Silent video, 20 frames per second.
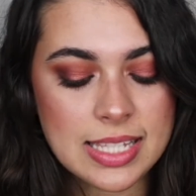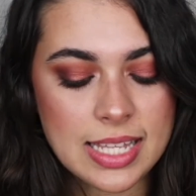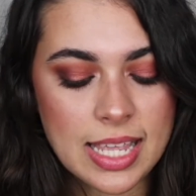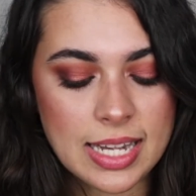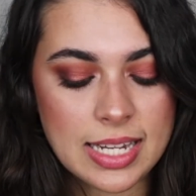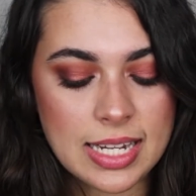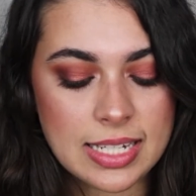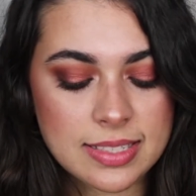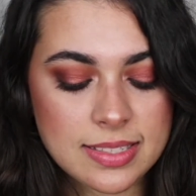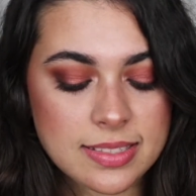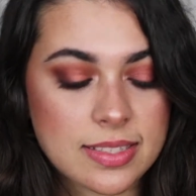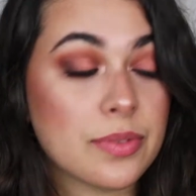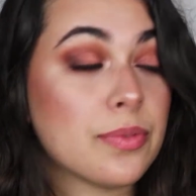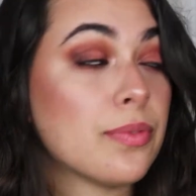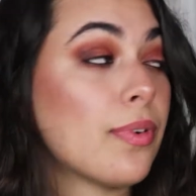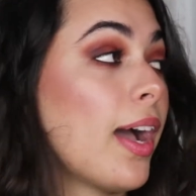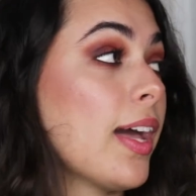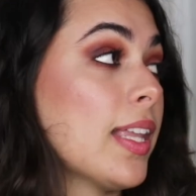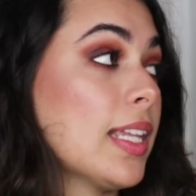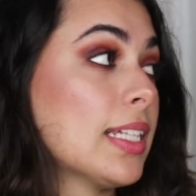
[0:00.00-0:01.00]
and it's the
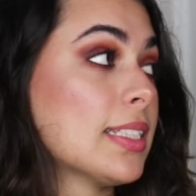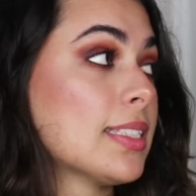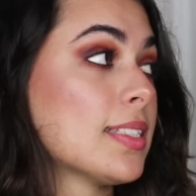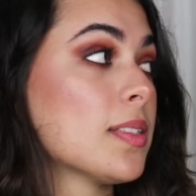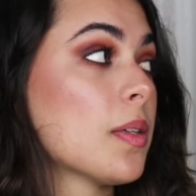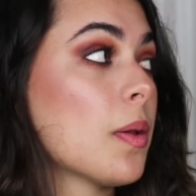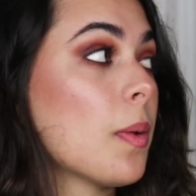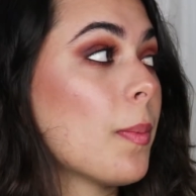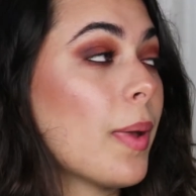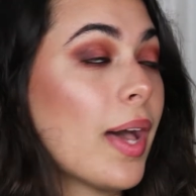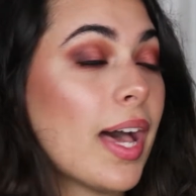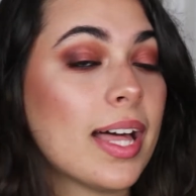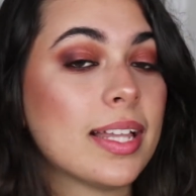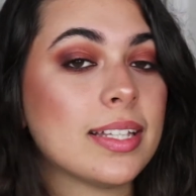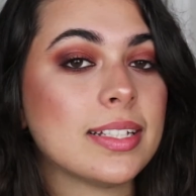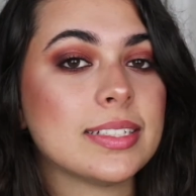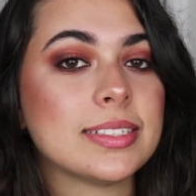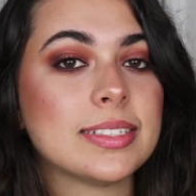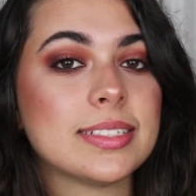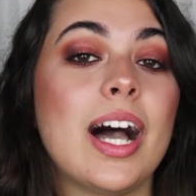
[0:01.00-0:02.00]
Violet
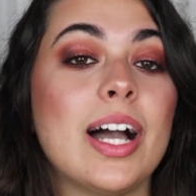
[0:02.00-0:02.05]
palette.